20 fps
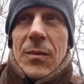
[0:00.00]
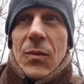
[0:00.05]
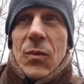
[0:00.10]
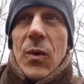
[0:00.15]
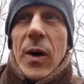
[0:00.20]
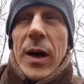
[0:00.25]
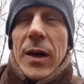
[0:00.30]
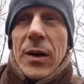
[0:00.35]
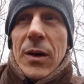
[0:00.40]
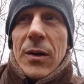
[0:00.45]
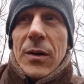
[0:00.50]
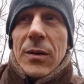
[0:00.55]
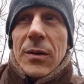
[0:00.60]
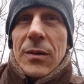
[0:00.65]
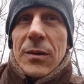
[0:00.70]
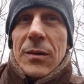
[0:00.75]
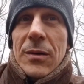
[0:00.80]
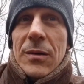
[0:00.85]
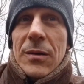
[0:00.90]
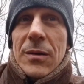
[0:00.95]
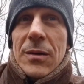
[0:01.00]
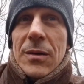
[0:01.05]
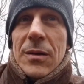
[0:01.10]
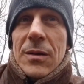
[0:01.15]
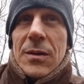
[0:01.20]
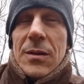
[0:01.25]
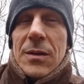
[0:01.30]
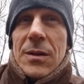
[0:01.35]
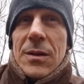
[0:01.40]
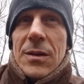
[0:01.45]
writer
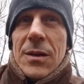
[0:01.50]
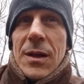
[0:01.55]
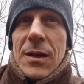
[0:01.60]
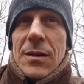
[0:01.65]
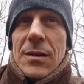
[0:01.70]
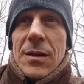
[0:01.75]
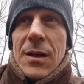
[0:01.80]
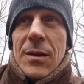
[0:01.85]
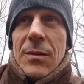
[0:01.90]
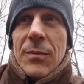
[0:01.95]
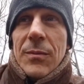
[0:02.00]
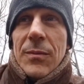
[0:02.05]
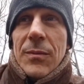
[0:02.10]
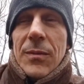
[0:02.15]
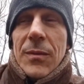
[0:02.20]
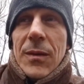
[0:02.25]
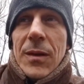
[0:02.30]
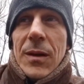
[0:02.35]
says um,